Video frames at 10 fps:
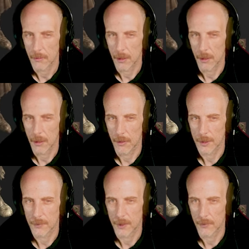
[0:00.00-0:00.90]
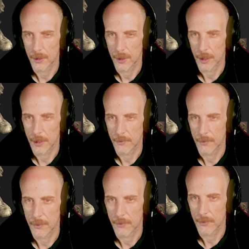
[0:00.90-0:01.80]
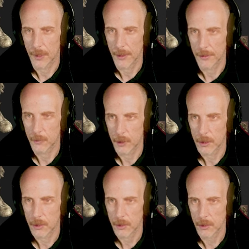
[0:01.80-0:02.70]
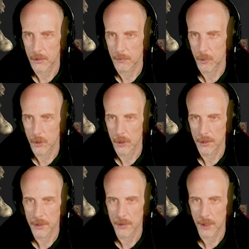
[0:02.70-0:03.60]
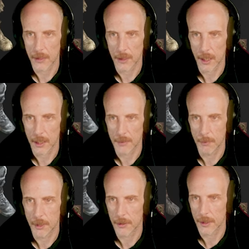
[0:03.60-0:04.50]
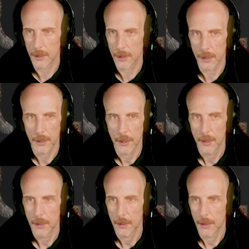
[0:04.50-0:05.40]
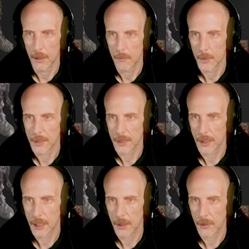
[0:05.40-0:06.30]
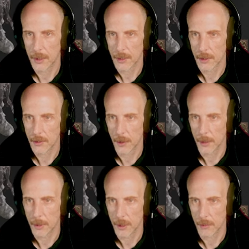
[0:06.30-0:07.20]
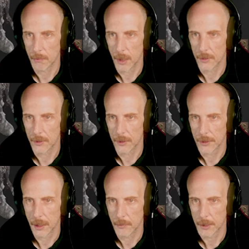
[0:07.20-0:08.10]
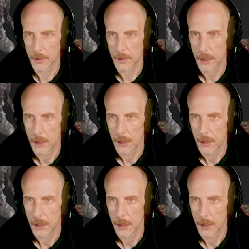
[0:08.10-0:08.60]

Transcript: That's very, very high for faith. We're sort of going more strength dex build, I think, because that's the only way I'm going to get better at this game, isn't it?